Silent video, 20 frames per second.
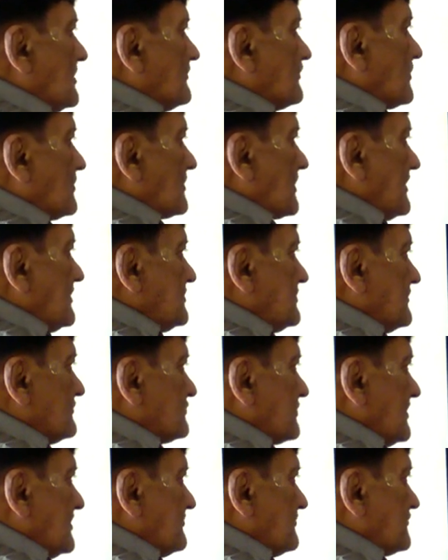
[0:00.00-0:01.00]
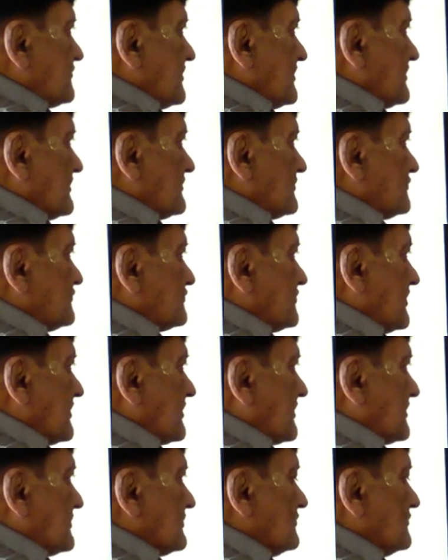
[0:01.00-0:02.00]
If you write the same thing
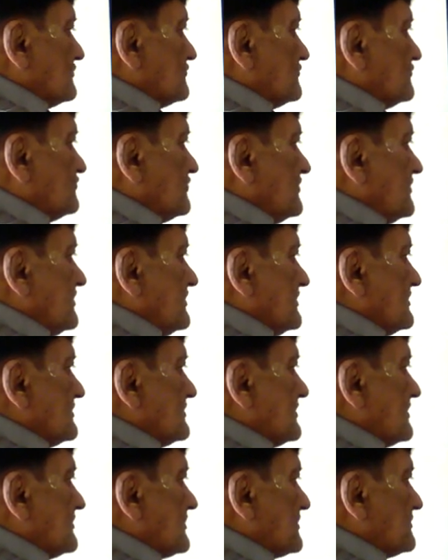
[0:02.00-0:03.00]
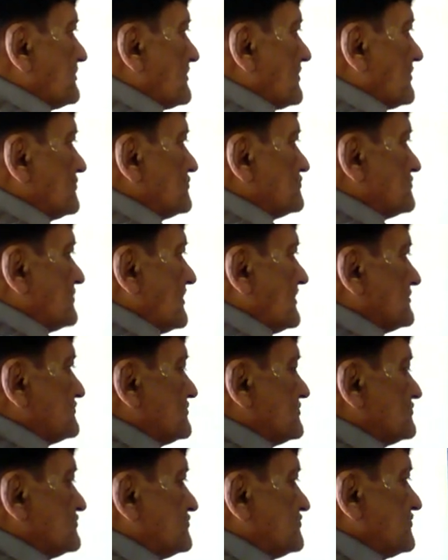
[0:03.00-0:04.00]
thick, Z, it is pronounced
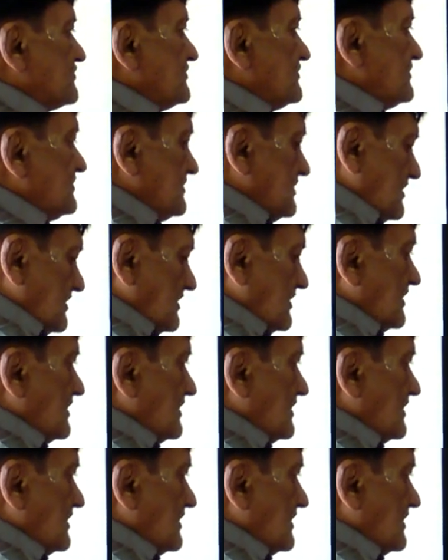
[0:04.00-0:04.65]
as Z,